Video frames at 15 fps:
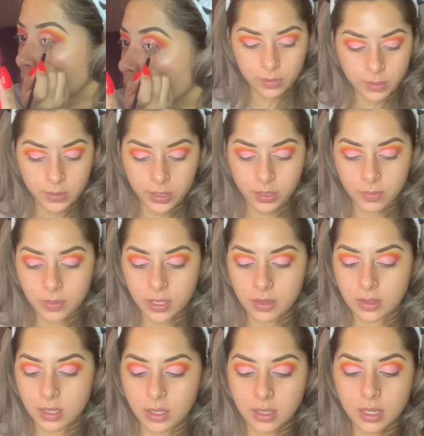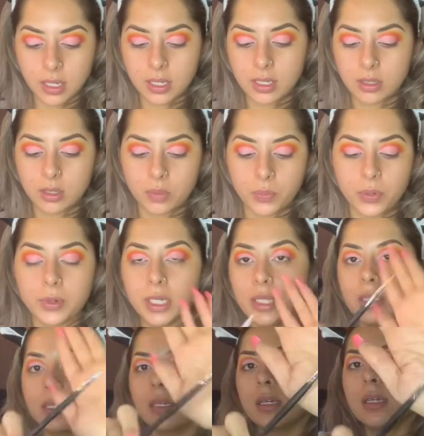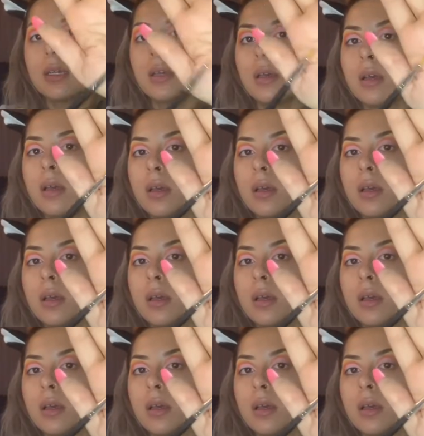I'm going to be using this pointy,